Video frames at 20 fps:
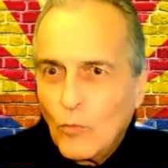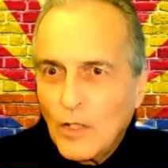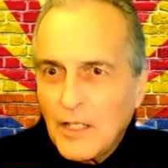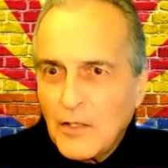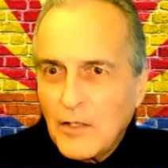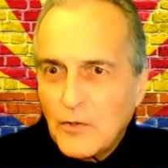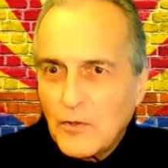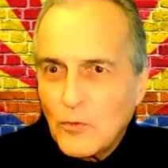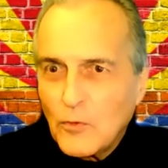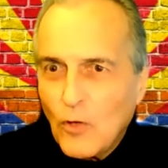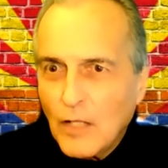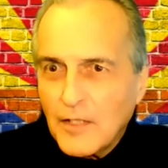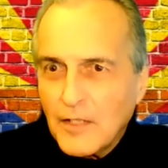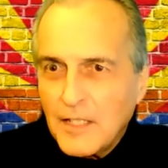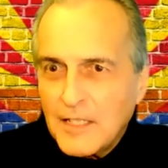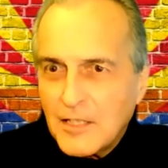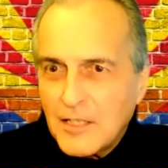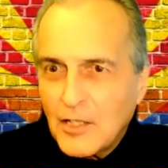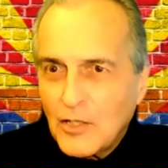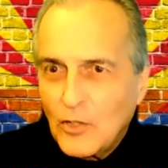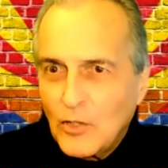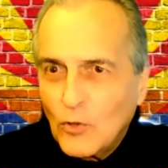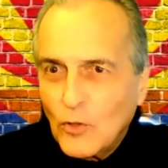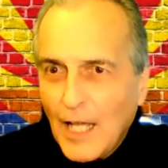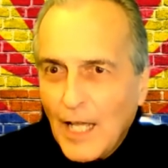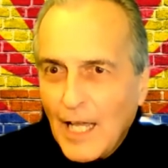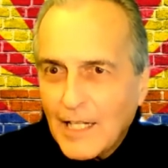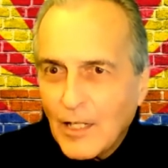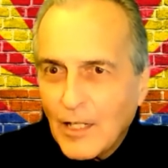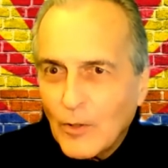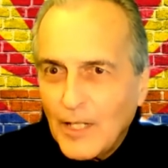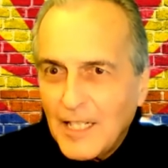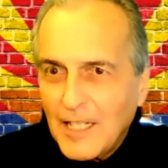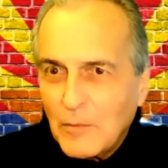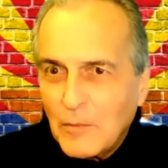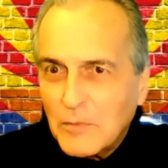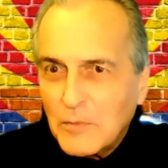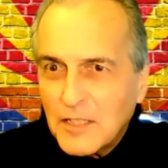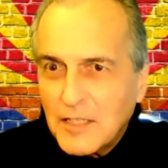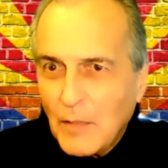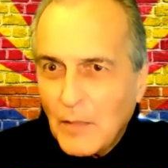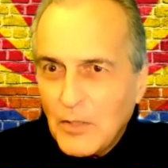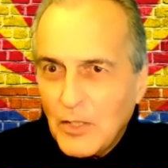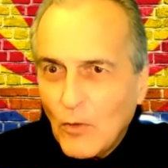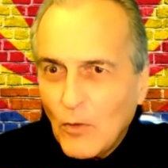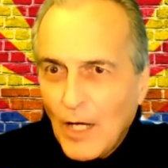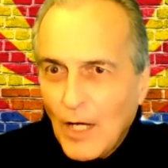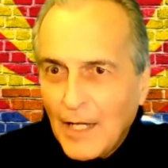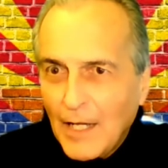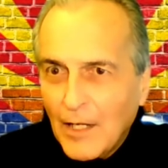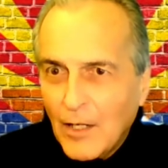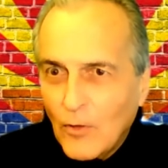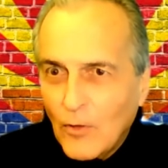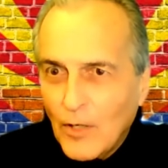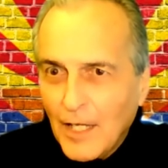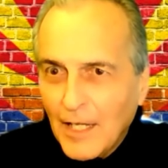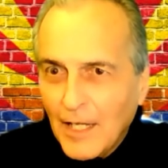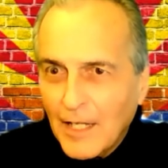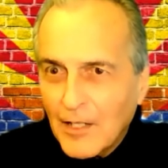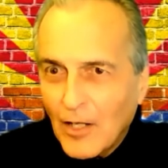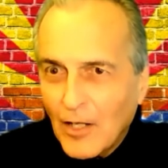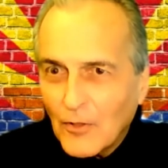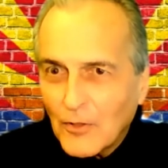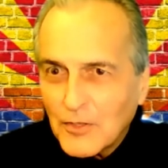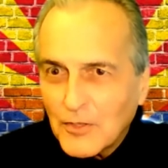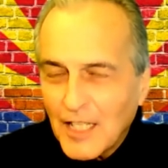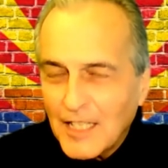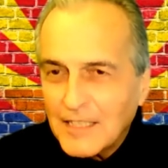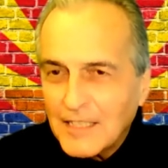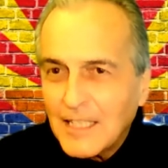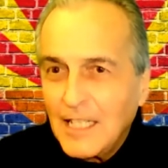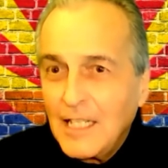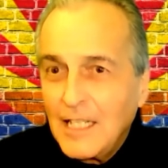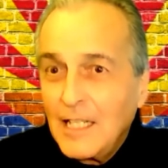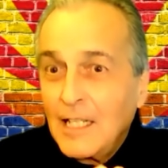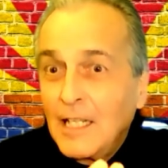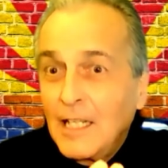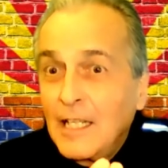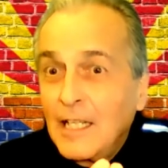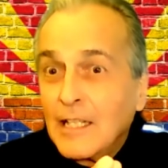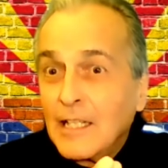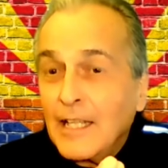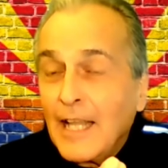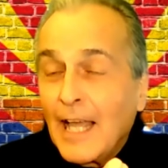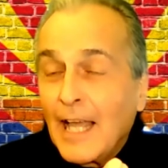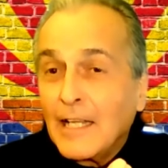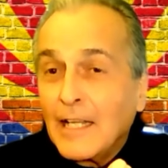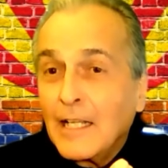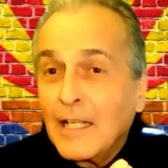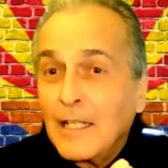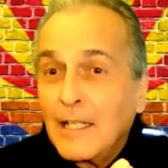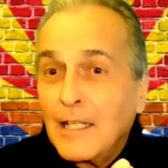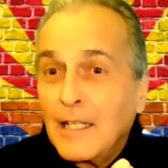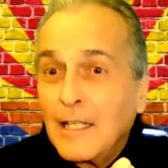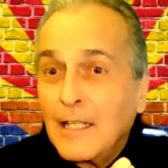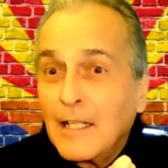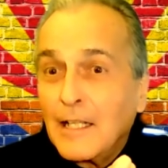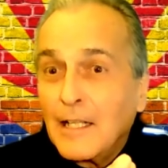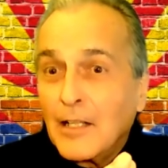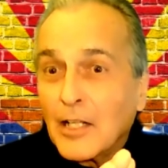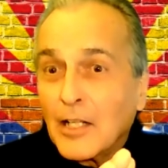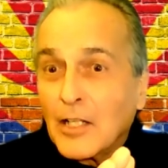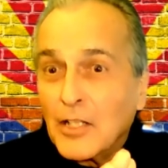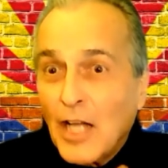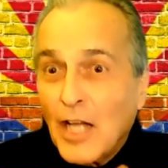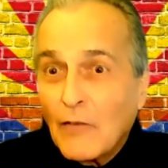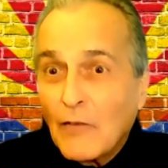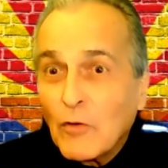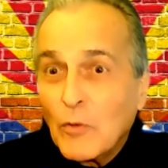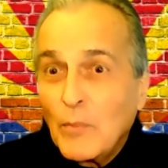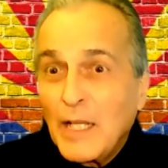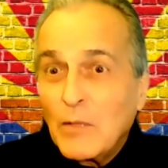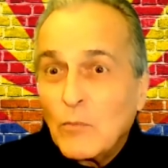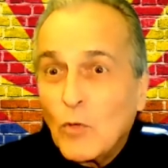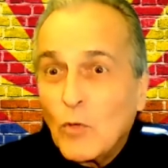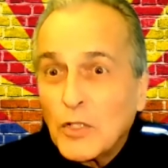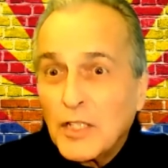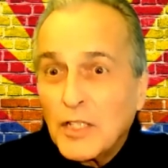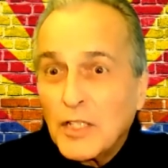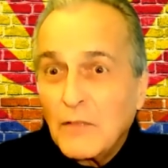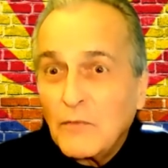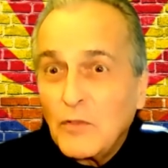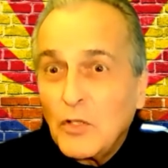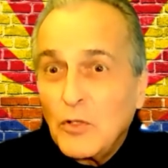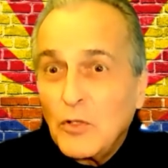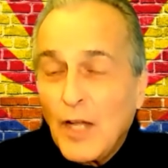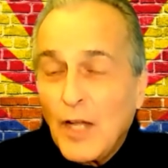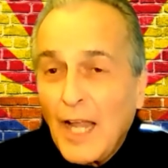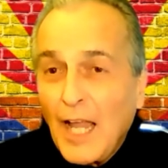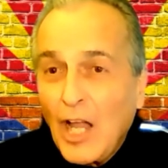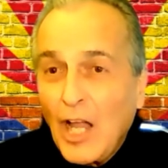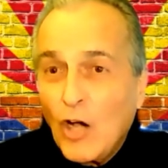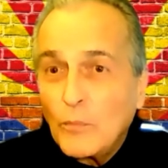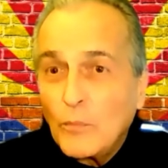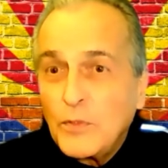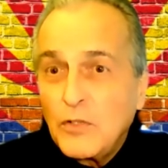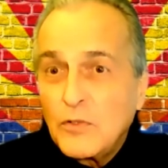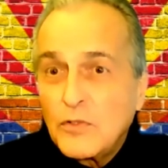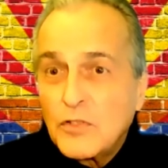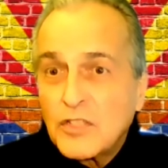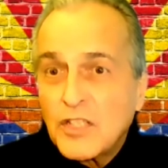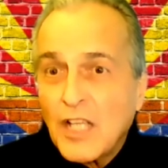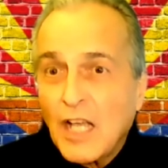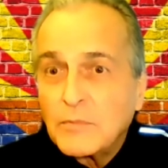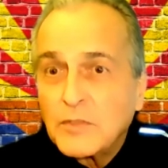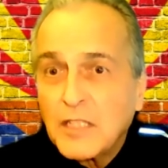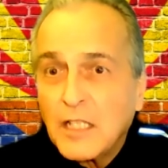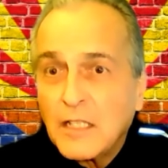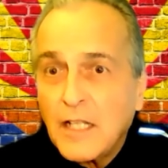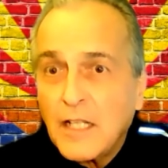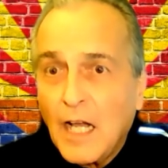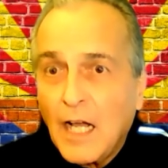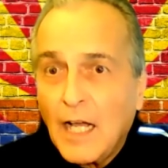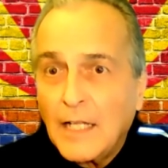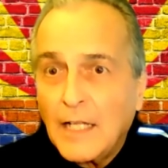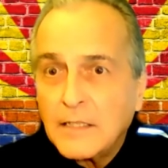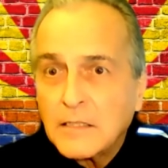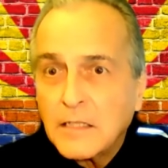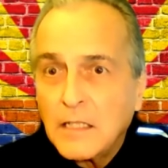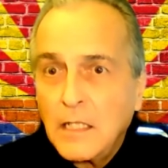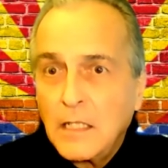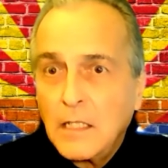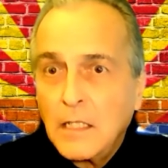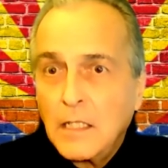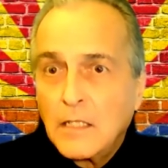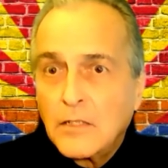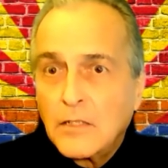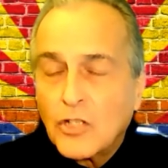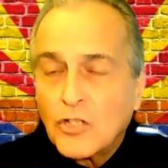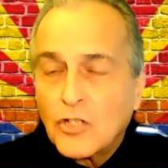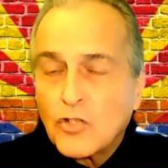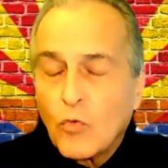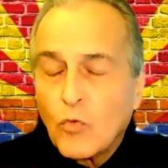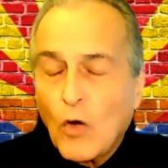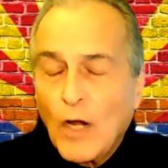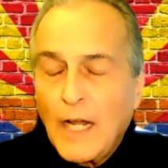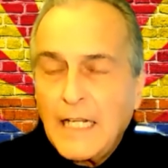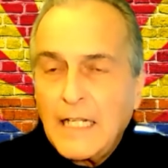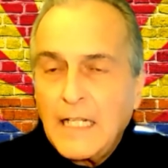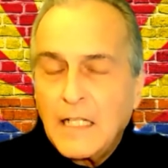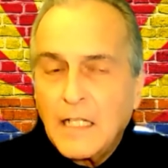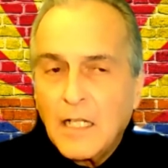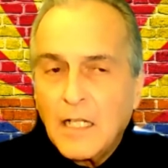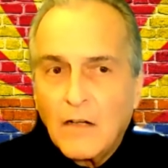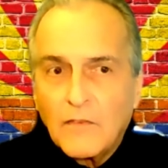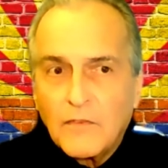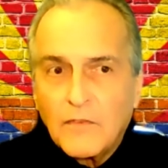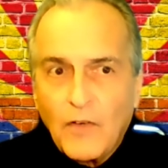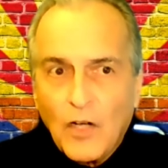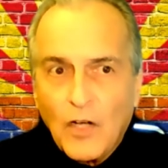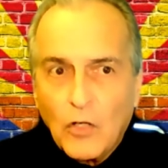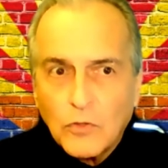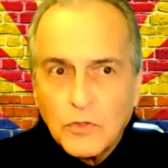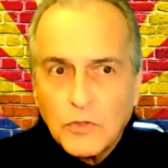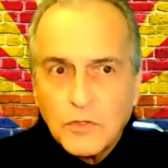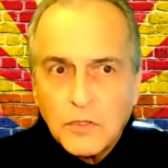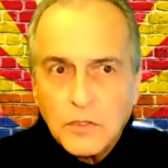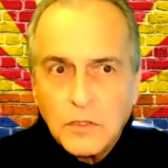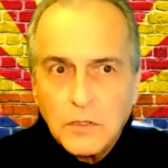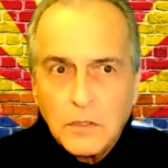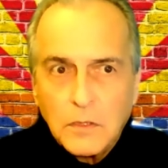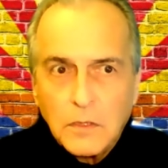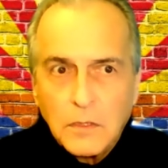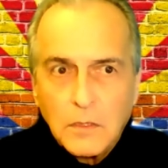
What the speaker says: Willie threw all these cool acronyms, WIOA and all those things, that the government will give you to help you subsidize the training of folks